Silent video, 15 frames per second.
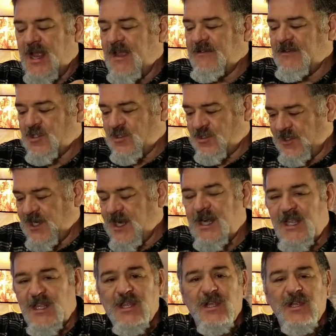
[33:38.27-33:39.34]
should
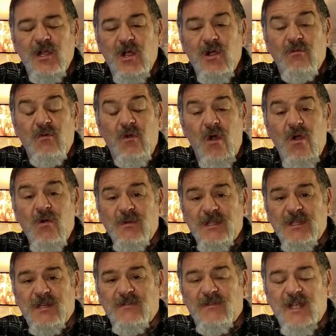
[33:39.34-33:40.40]
anything go wrong with
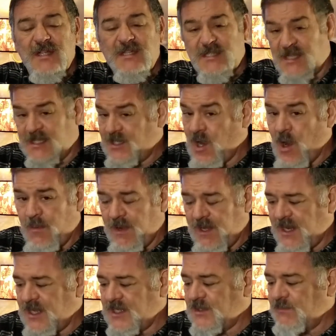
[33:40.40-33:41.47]
the device, let's hope it
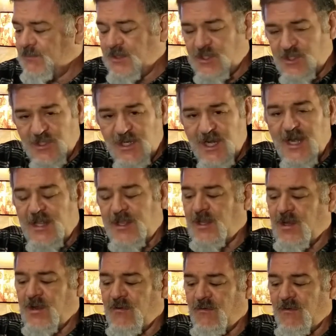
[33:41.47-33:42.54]
doesn't, but should anything
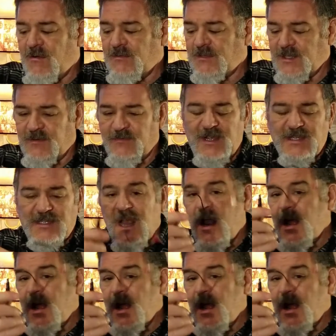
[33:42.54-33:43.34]
go wrong with the device,